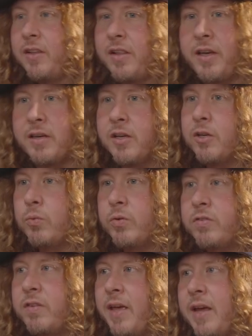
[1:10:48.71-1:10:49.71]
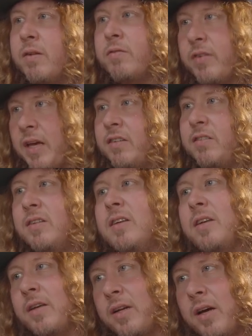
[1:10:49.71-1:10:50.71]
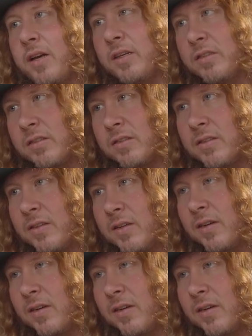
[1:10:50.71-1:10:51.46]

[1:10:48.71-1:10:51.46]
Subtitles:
like was they invested in us